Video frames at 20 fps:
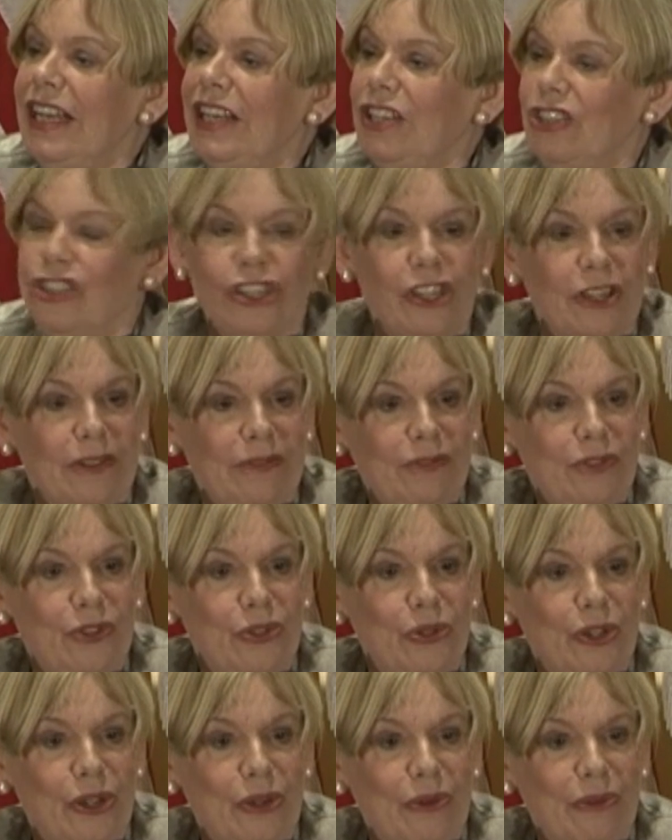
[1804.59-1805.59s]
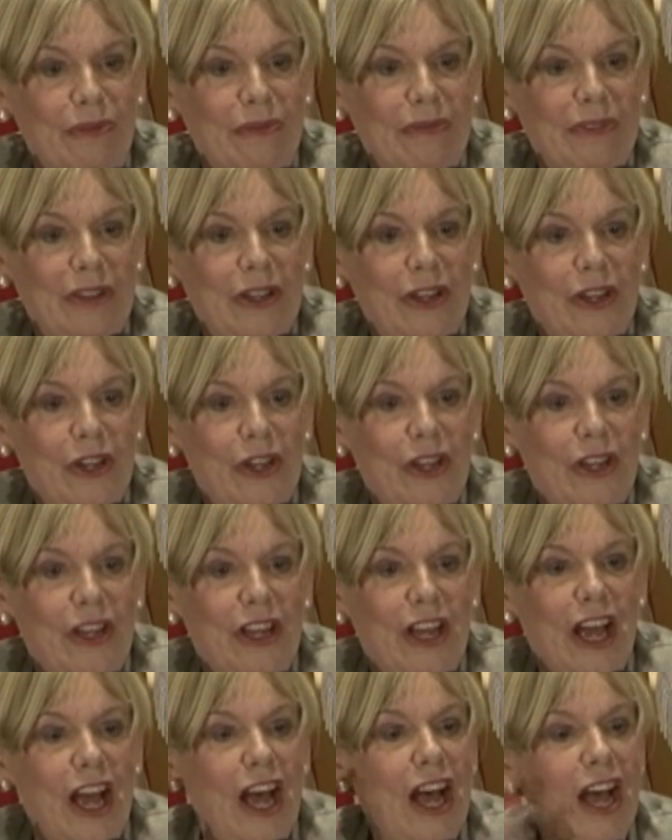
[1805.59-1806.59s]
nature to you,
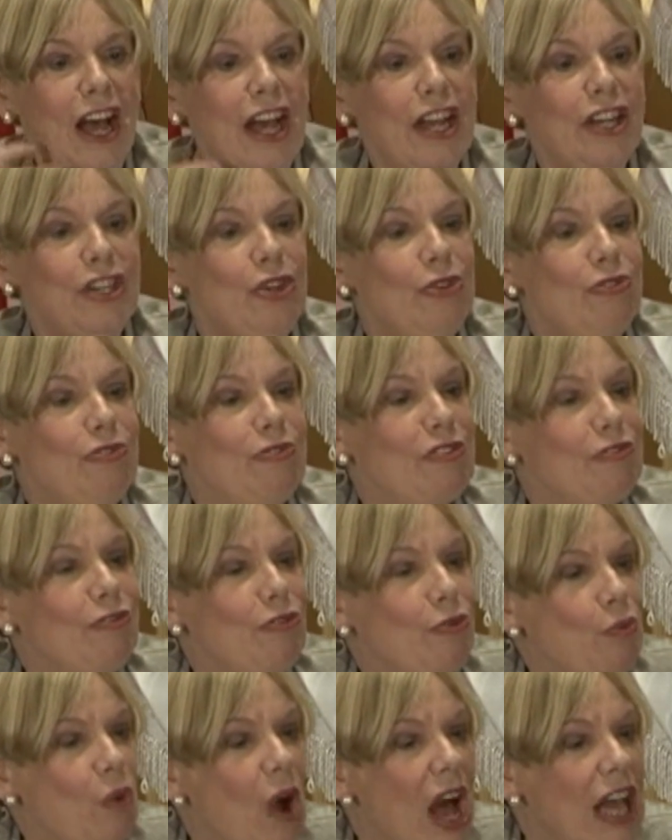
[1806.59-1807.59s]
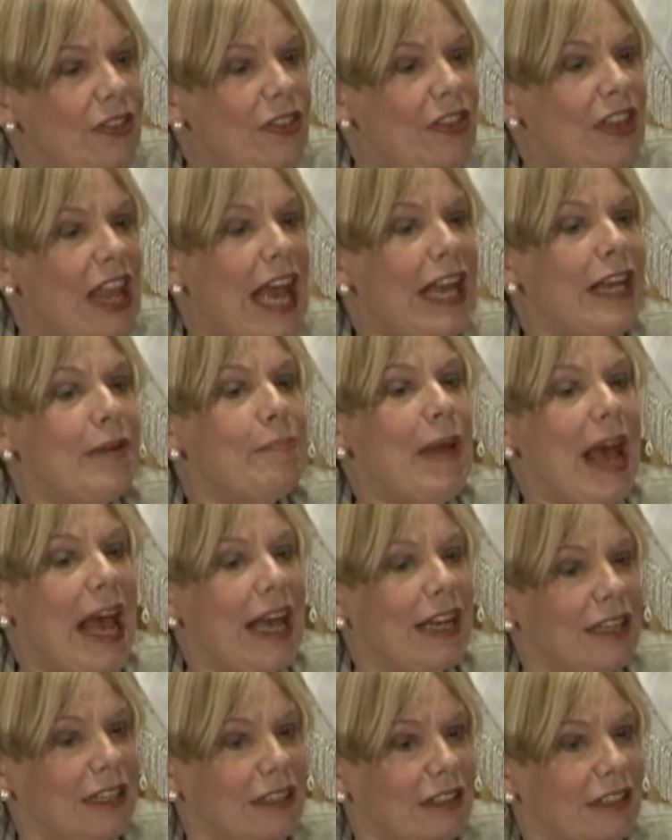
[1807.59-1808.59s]
uh, and you'd won that
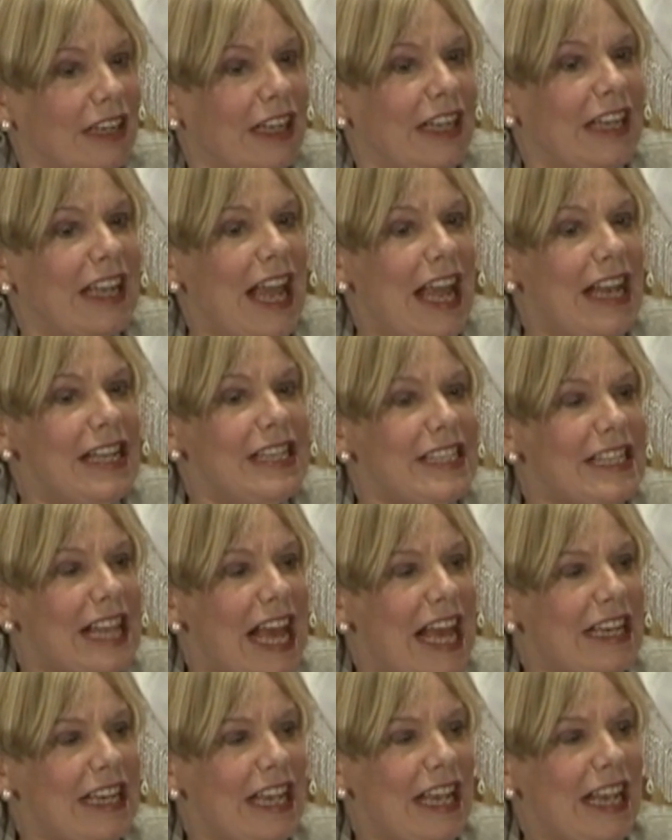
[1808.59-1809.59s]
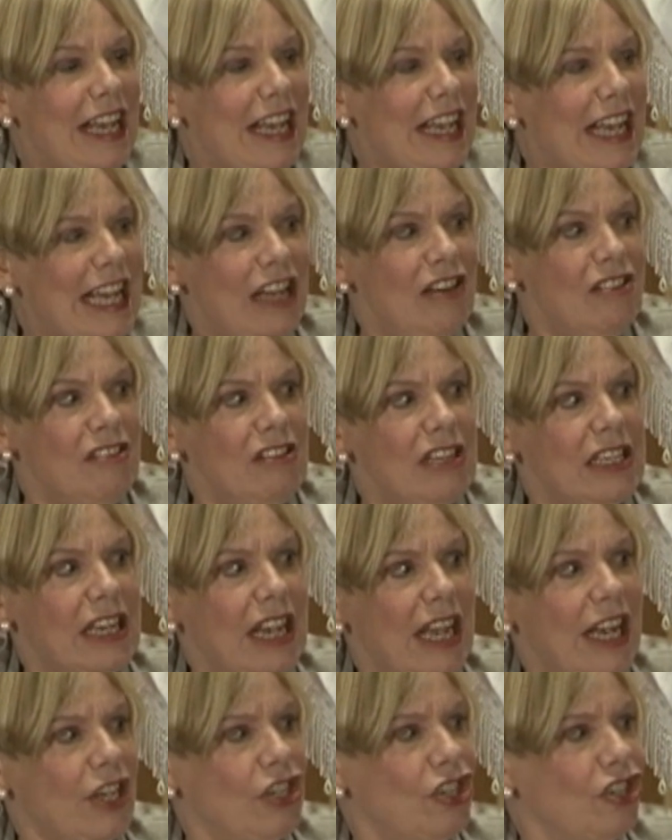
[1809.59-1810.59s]
battle against that
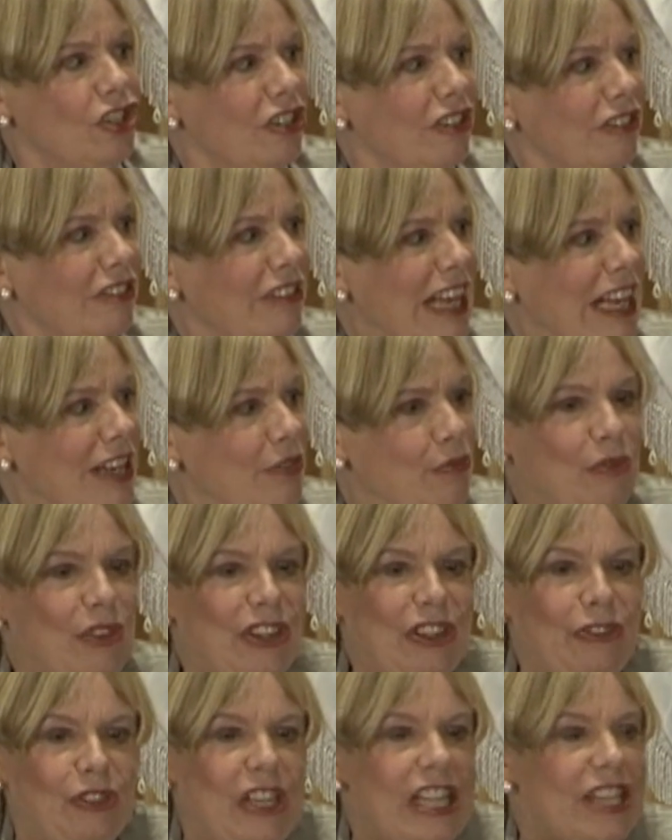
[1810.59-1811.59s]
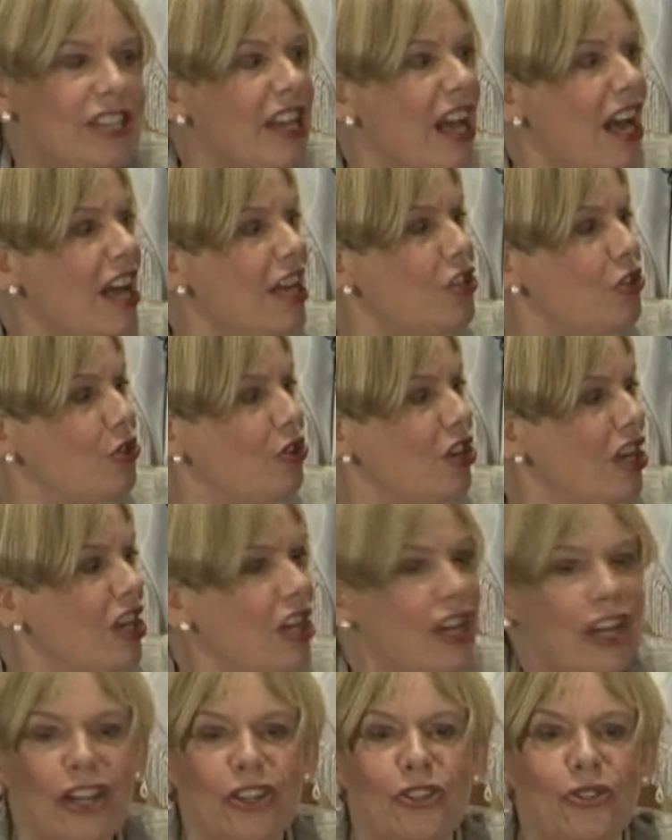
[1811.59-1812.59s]
irritation, that desire to
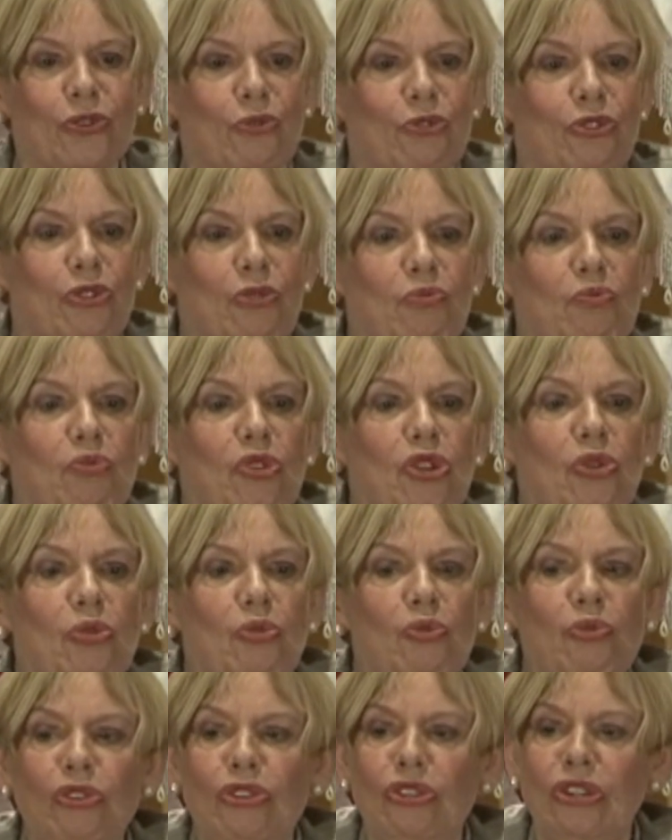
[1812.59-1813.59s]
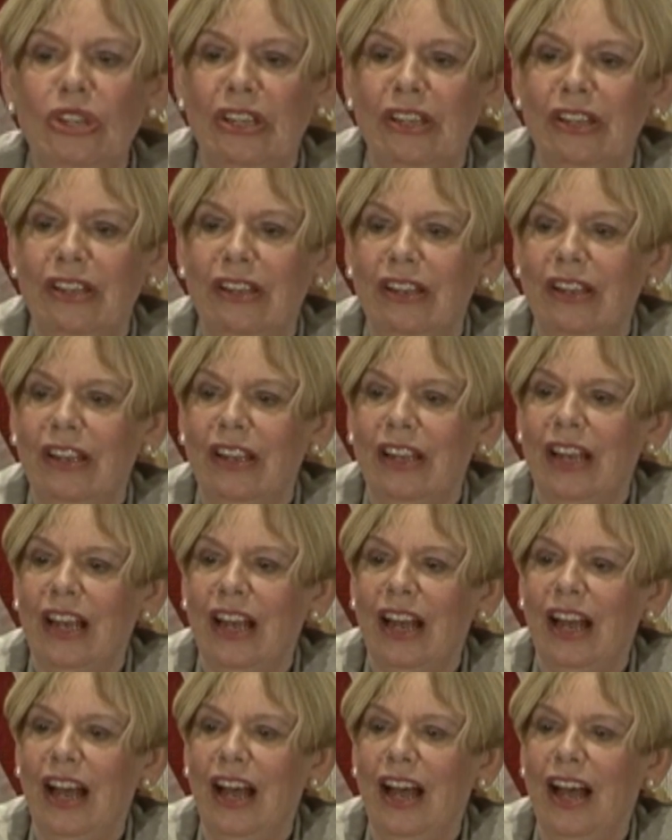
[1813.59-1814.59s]
hurt or to wound.
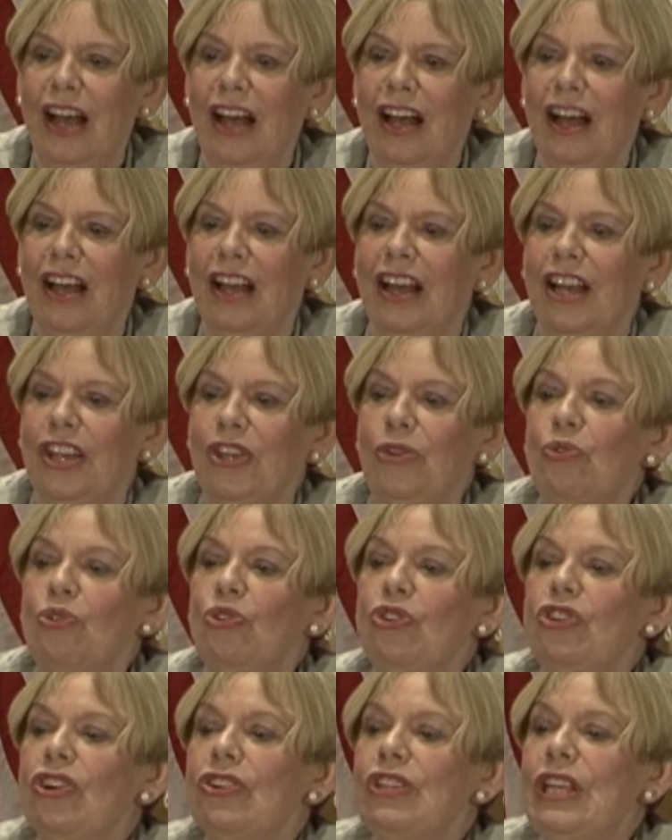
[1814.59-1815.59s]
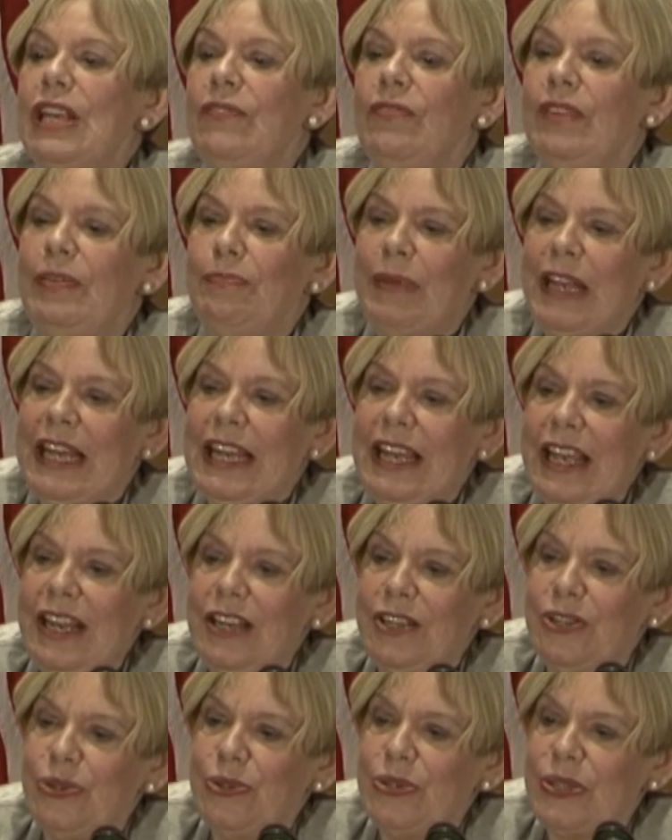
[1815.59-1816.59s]
Uh, you could not even
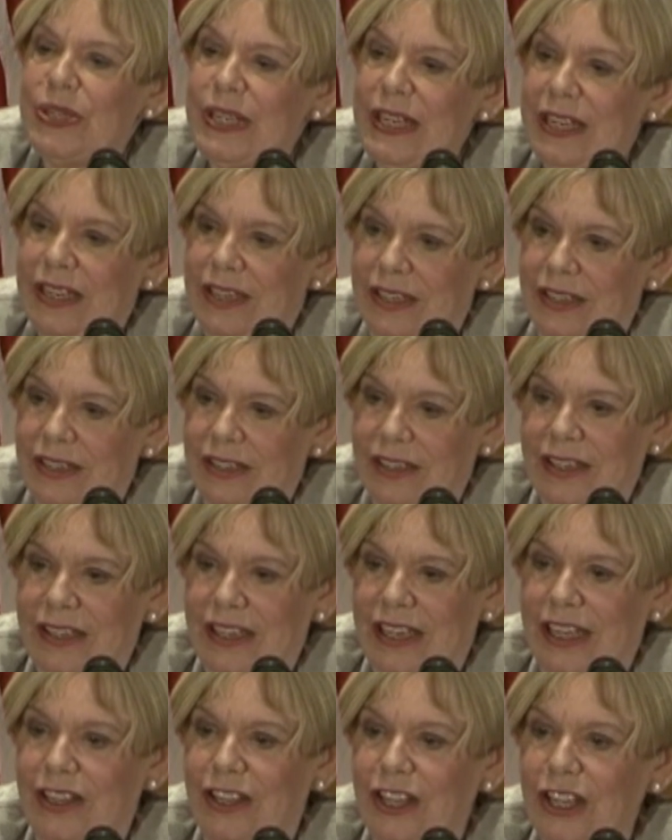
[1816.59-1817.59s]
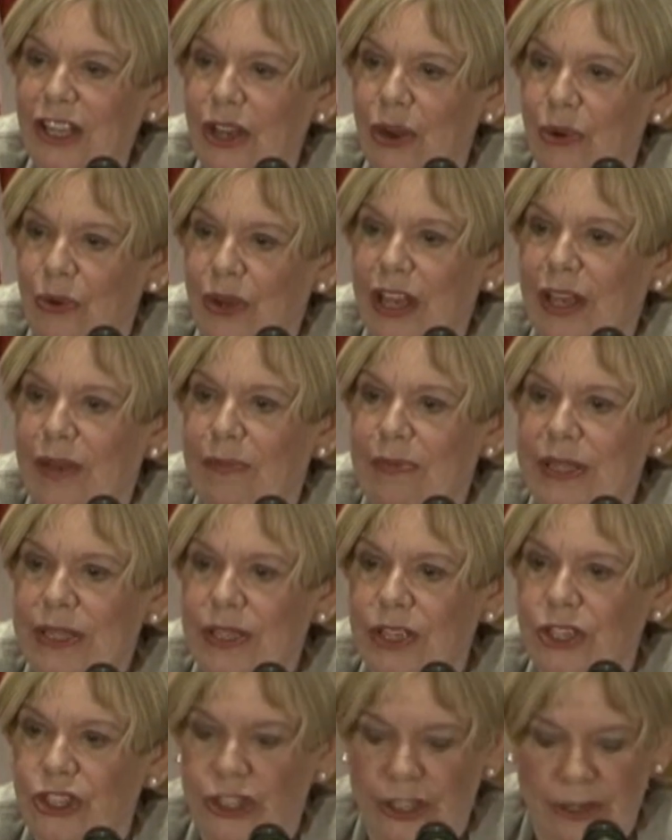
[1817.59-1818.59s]
begin to sit in the yogic
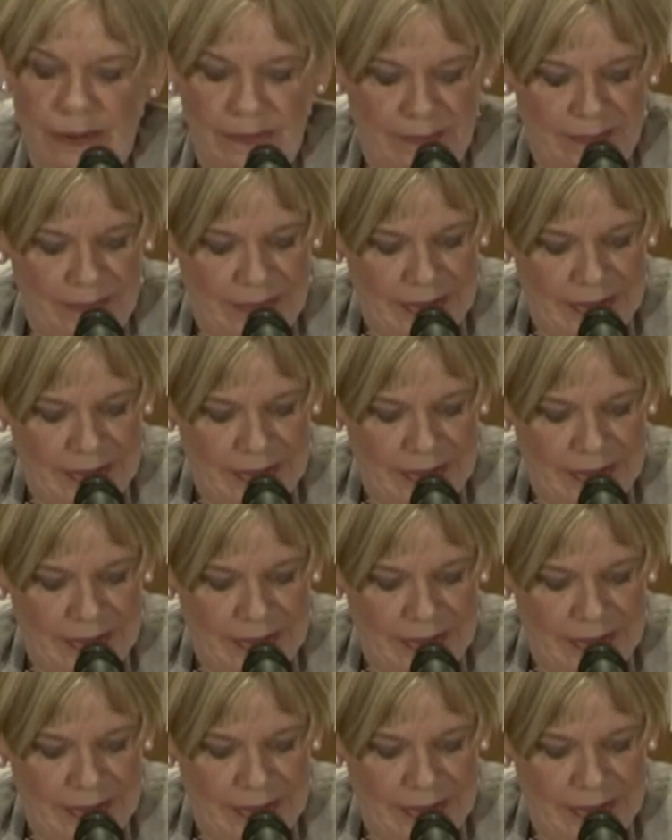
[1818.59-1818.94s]
position.